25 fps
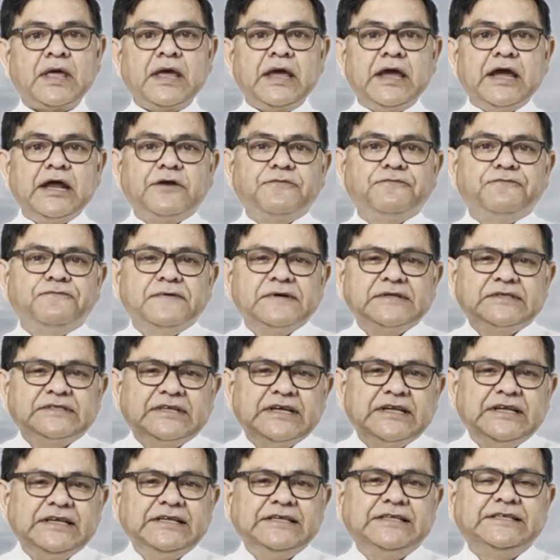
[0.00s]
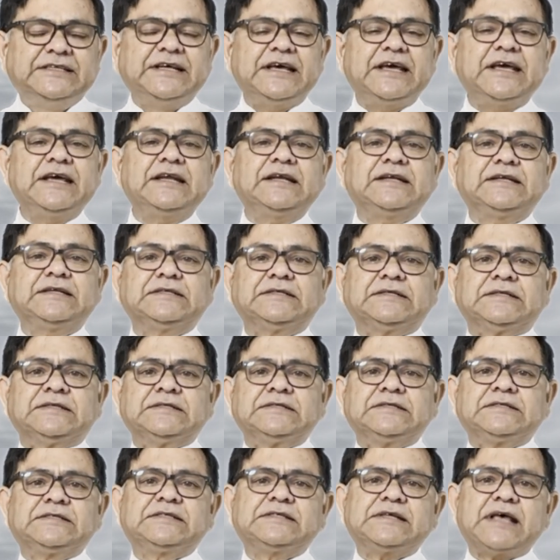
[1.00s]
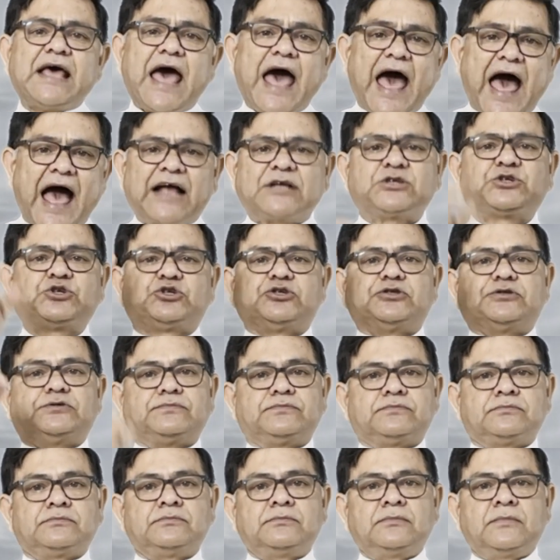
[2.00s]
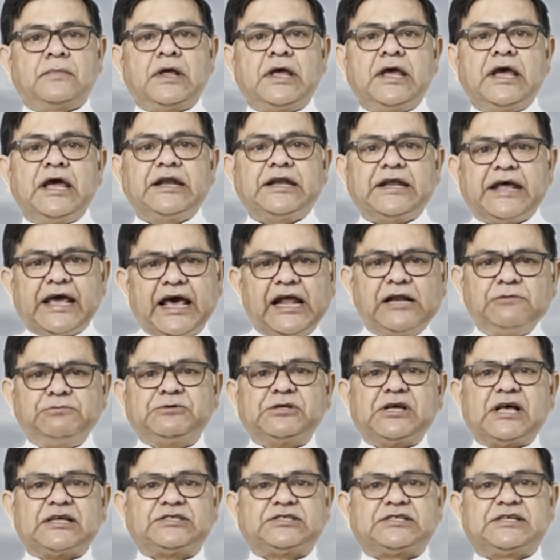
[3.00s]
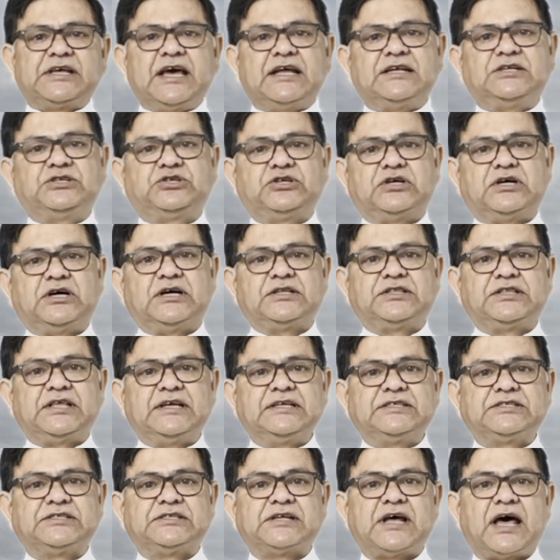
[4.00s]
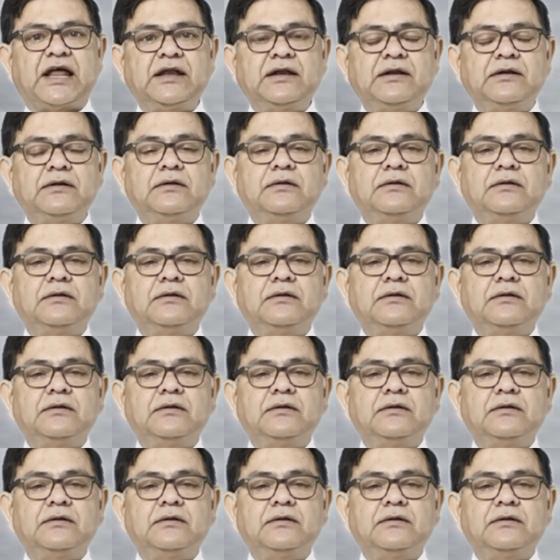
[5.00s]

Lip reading: It facilitates action. It helps us get things done.